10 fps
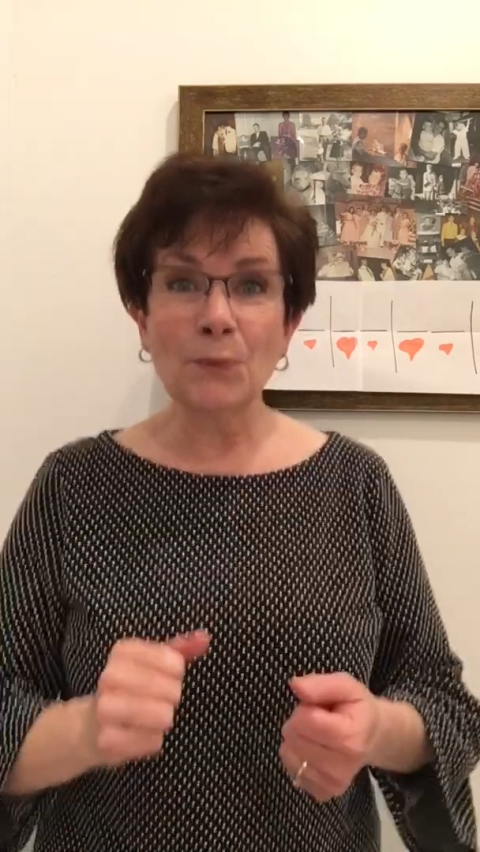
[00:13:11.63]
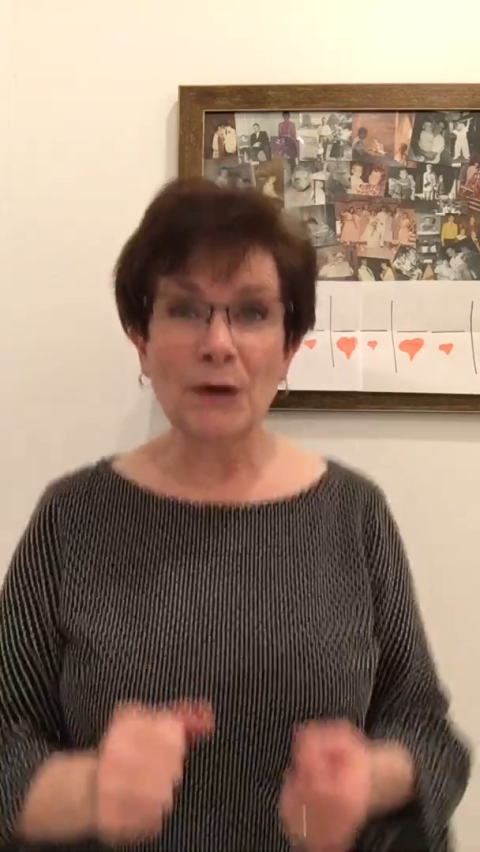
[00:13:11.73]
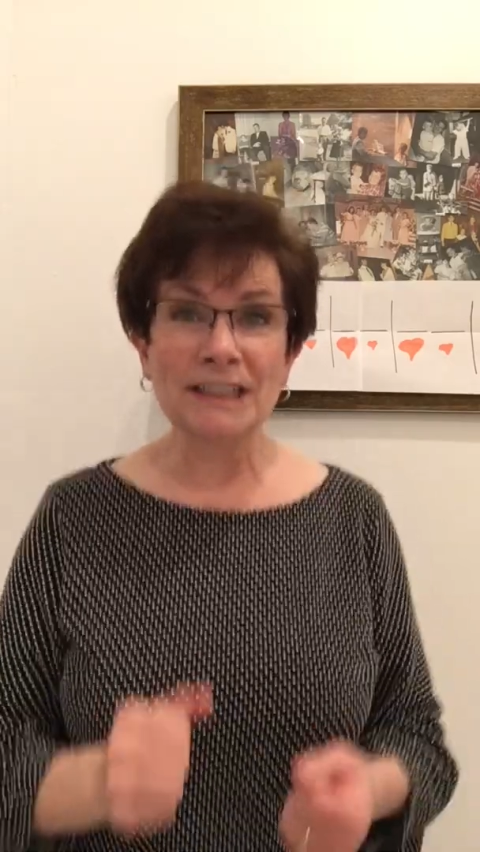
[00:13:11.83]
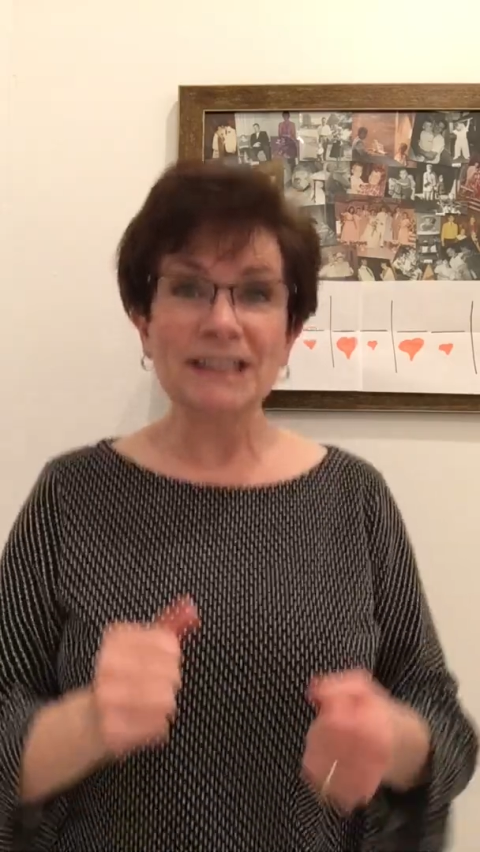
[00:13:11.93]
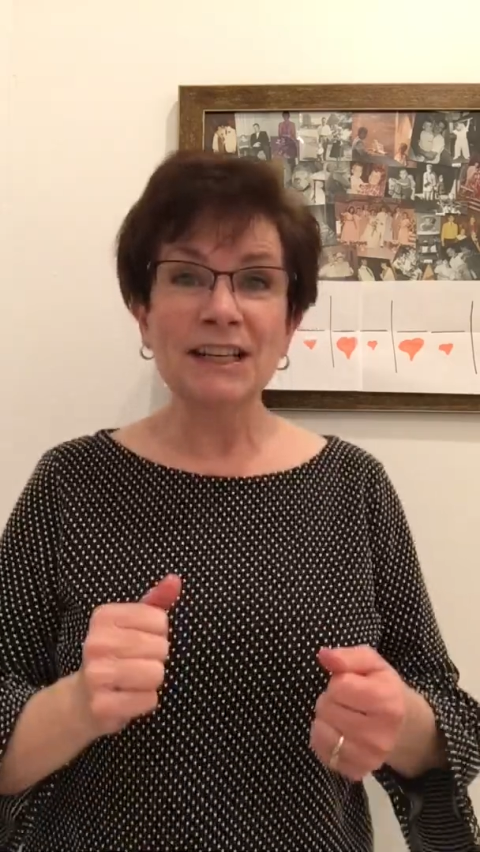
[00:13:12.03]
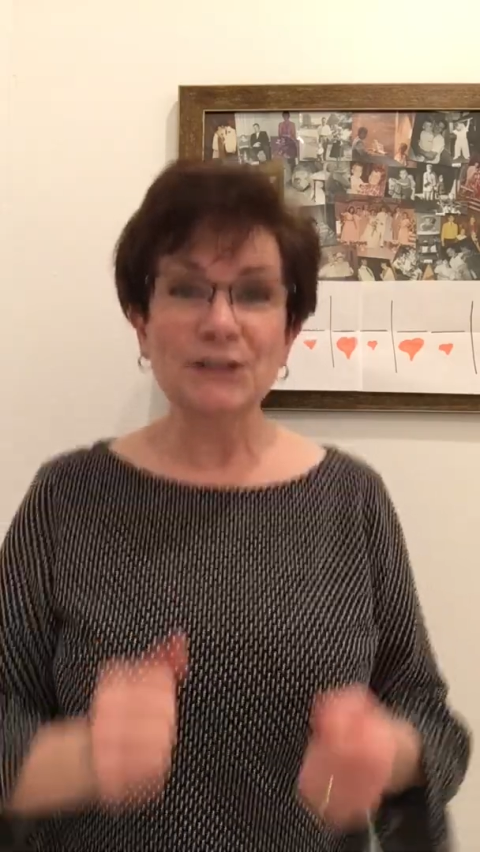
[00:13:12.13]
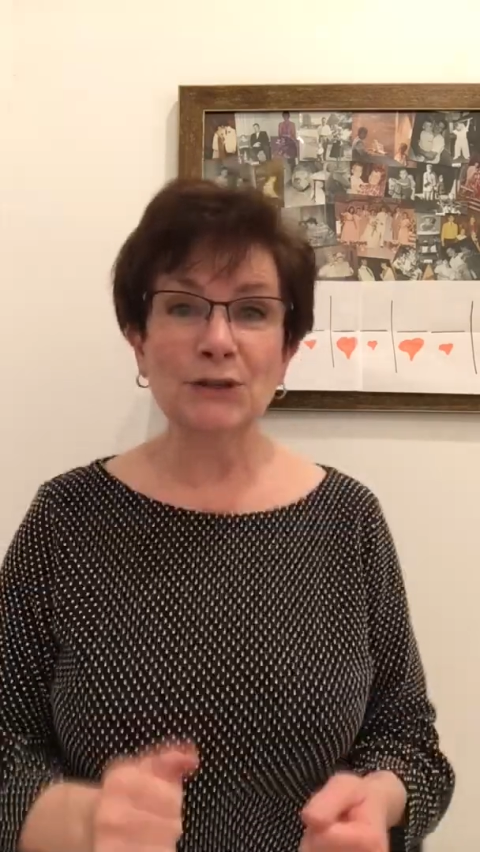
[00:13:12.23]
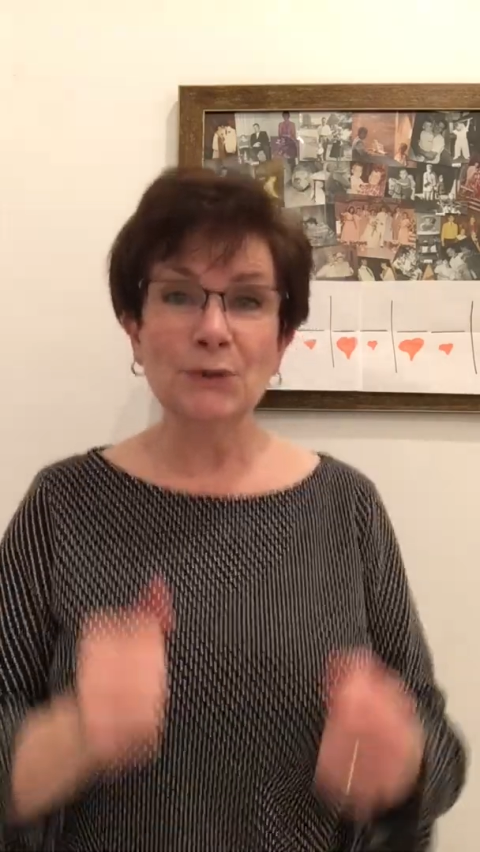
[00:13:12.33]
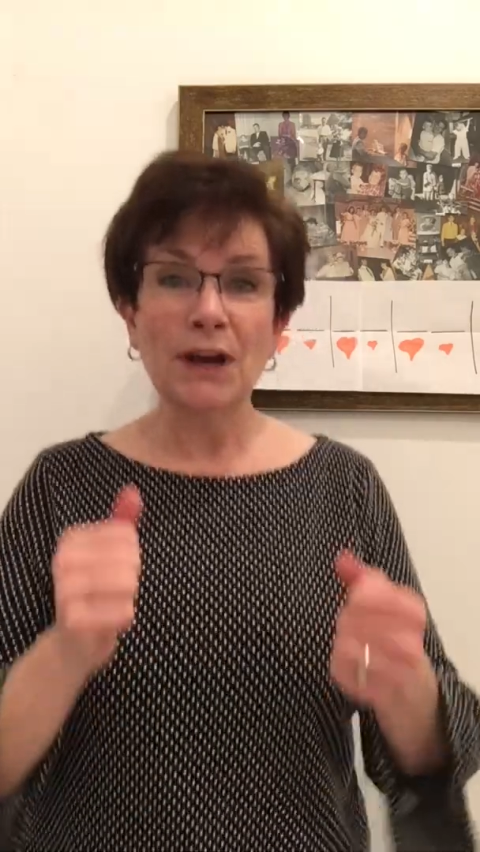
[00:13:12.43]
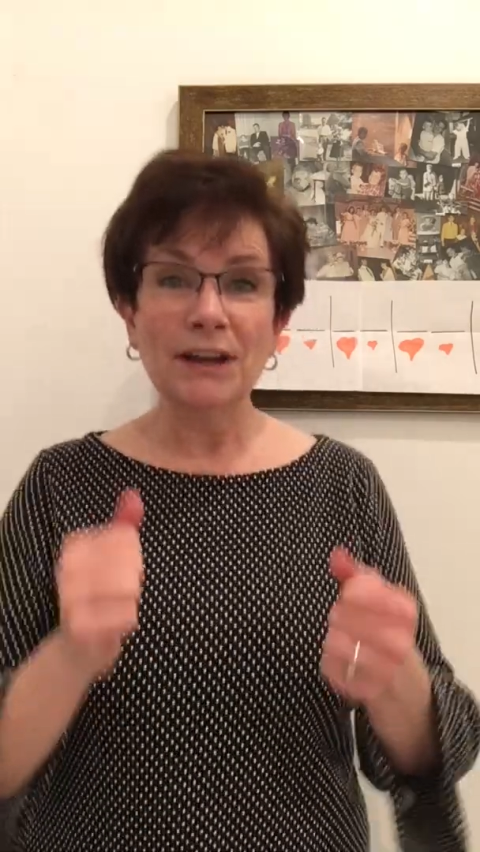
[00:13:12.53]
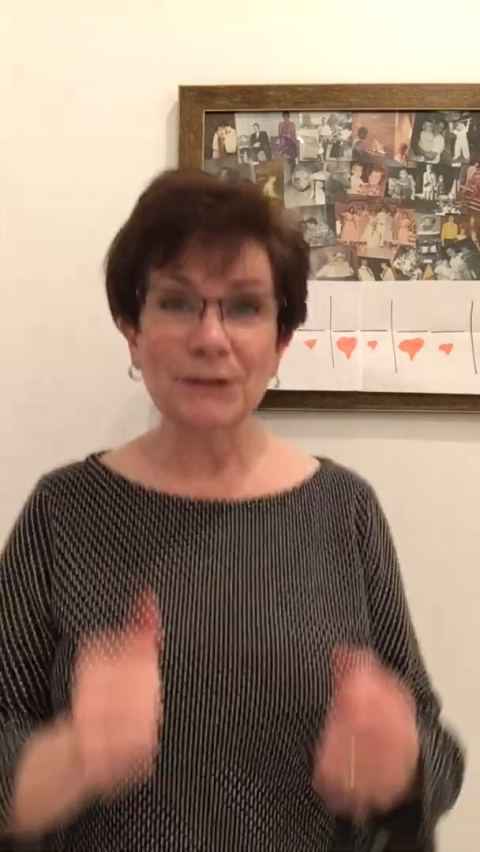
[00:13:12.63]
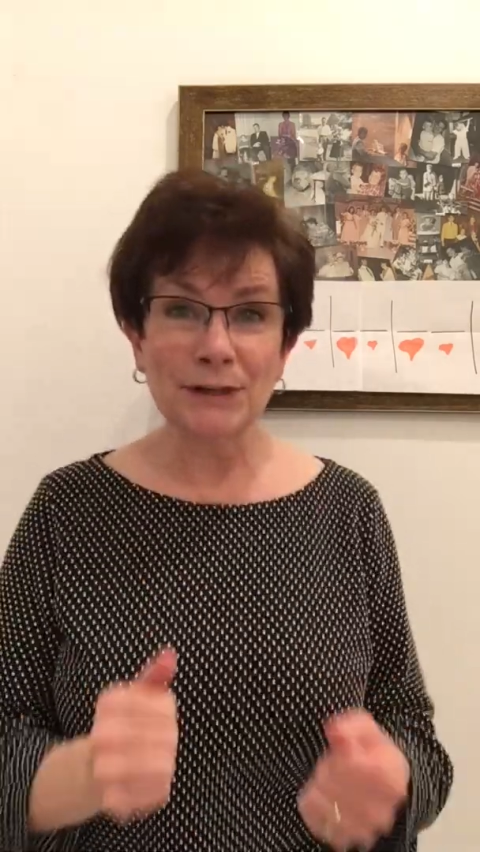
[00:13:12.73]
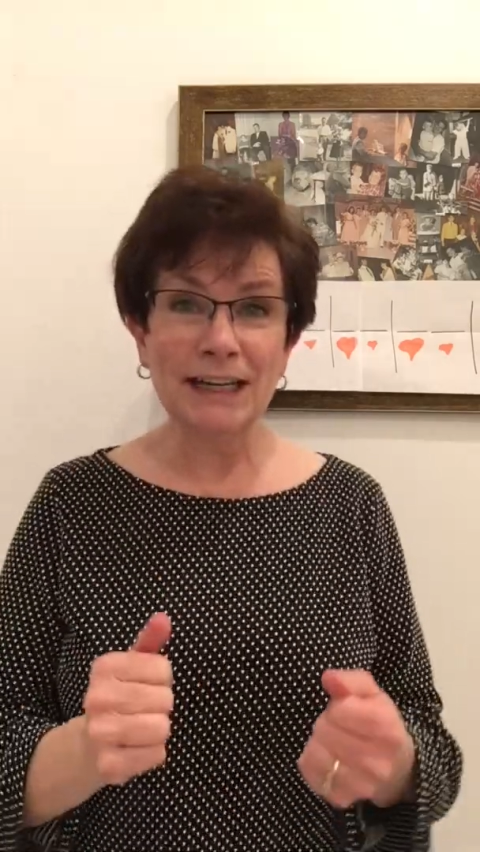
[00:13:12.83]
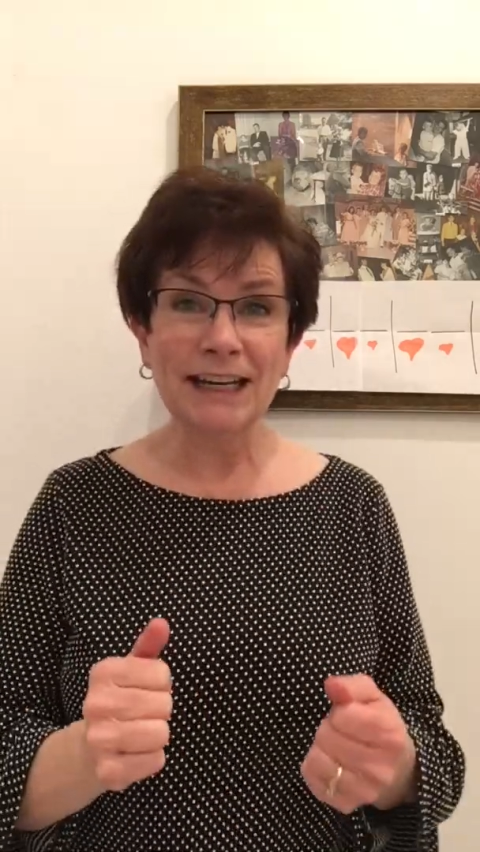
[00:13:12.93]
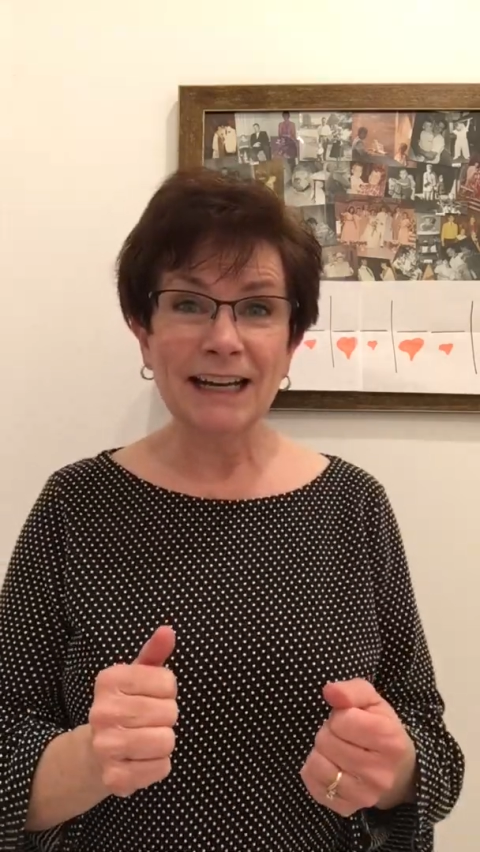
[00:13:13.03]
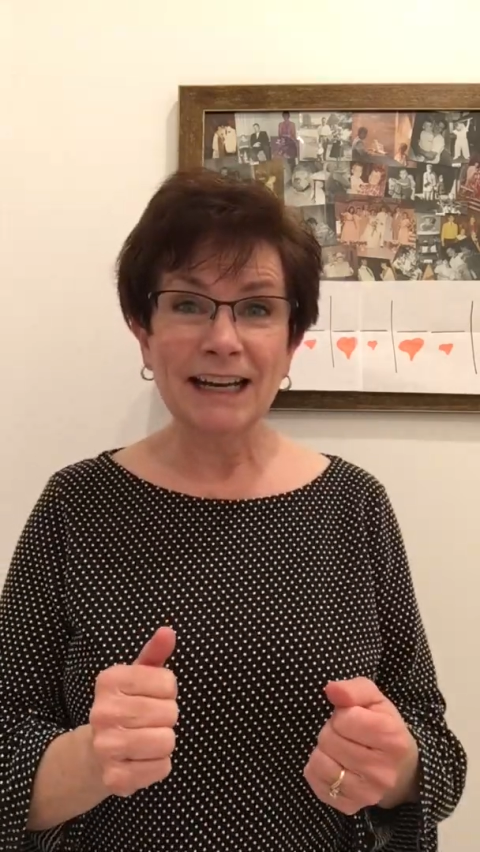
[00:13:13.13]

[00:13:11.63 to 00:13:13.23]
1, 2, 3.